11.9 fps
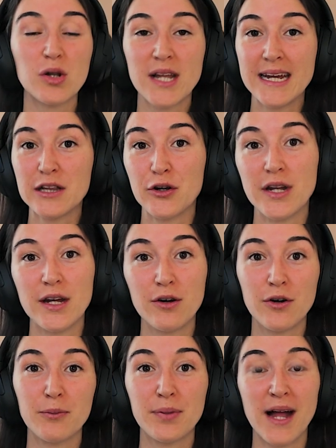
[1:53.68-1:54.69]
online
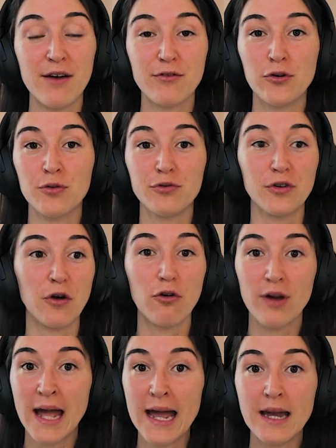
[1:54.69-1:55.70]
learning platform for
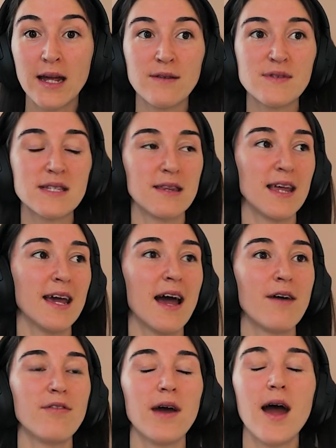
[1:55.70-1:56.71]
creatives. They
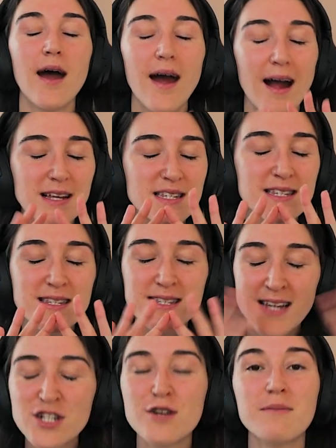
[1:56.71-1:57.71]
have
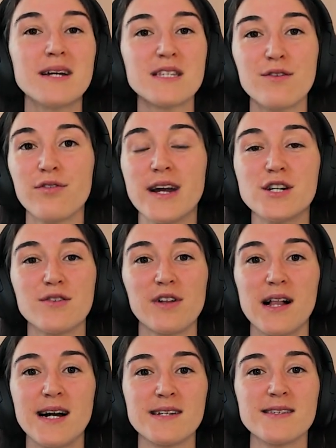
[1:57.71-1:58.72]
such a massive range of
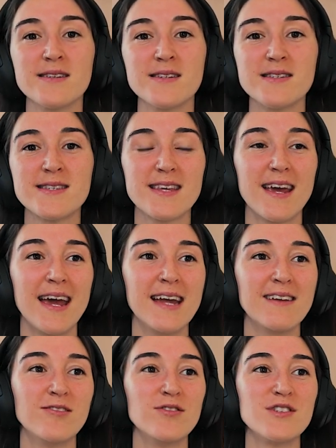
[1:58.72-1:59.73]
classes,
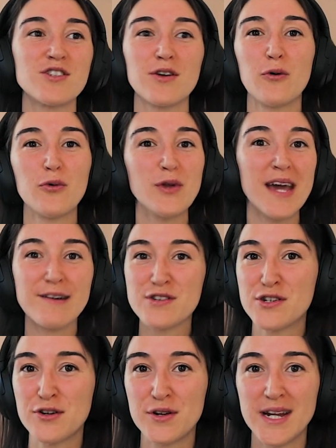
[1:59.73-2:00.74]
and all you have
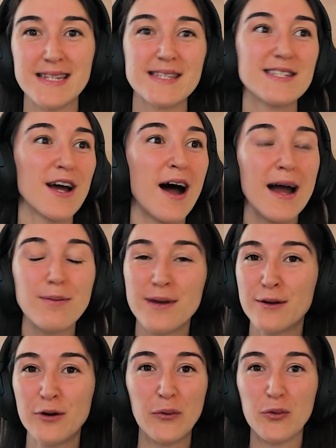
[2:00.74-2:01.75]
to do is type
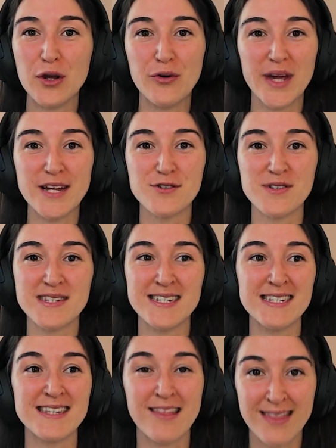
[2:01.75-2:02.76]
in what your interest
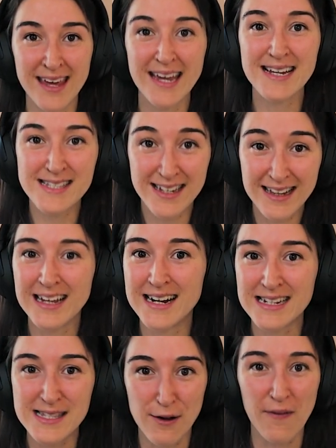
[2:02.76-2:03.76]
is. There is a
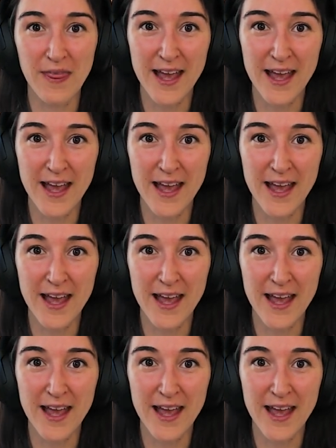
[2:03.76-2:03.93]
class on